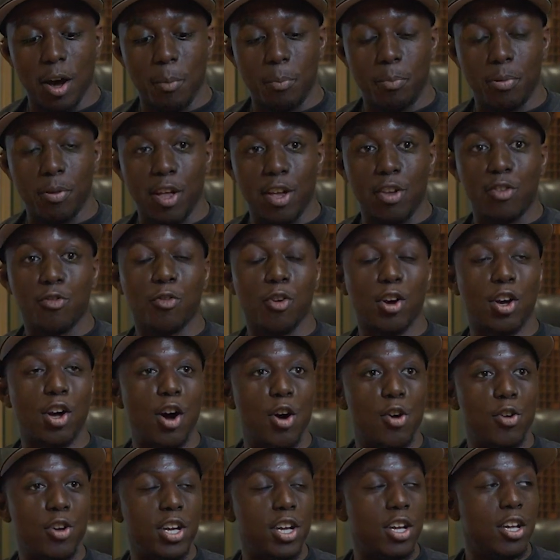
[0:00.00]
place for
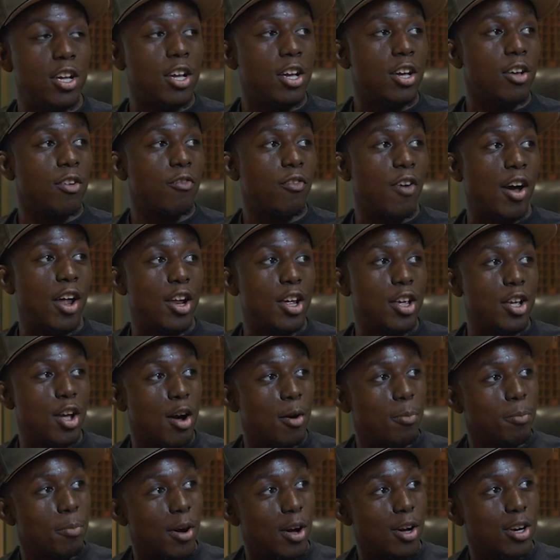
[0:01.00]
Cody. Fight a
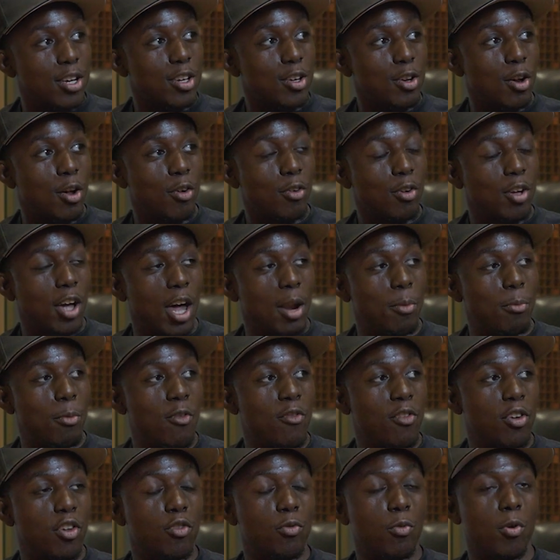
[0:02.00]
young buck, you know, kind of
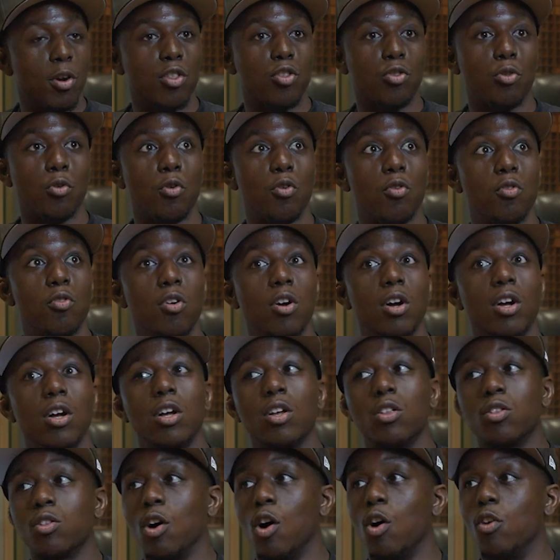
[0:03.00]
moving his way through.
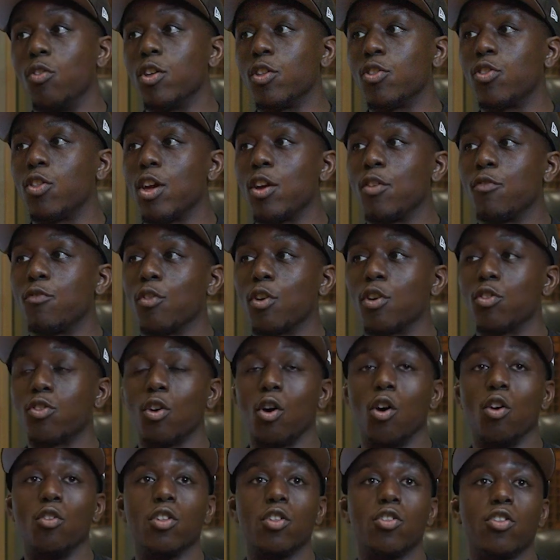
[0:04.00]
The only
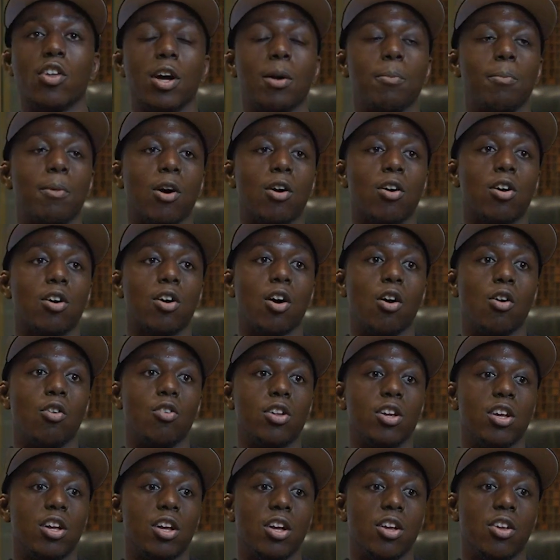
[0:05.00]
thing about
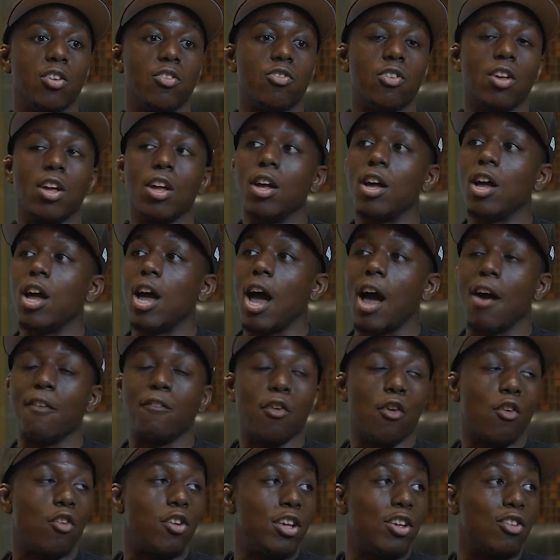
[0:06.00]
Cody is I've
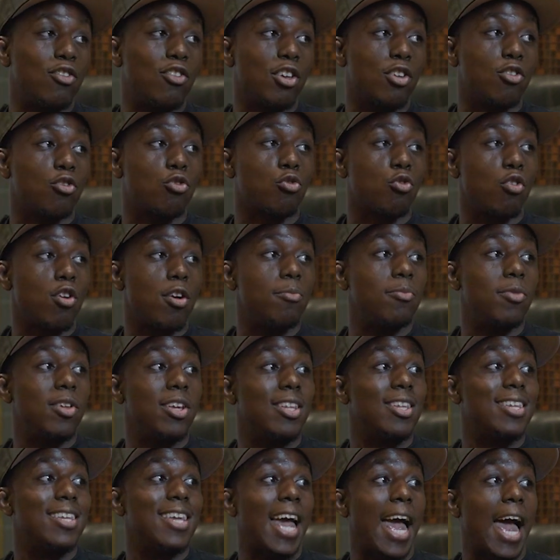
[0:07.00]
heard he's
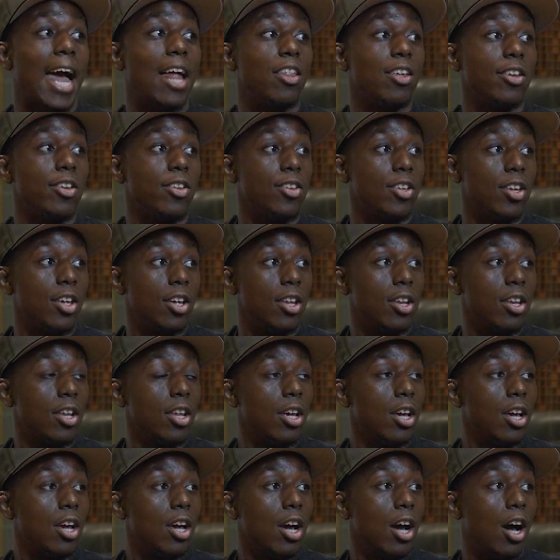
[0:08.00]
extremely talented,
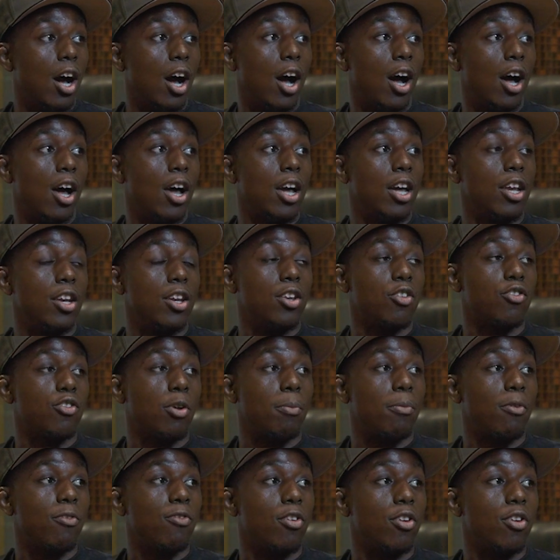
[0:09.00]
and some of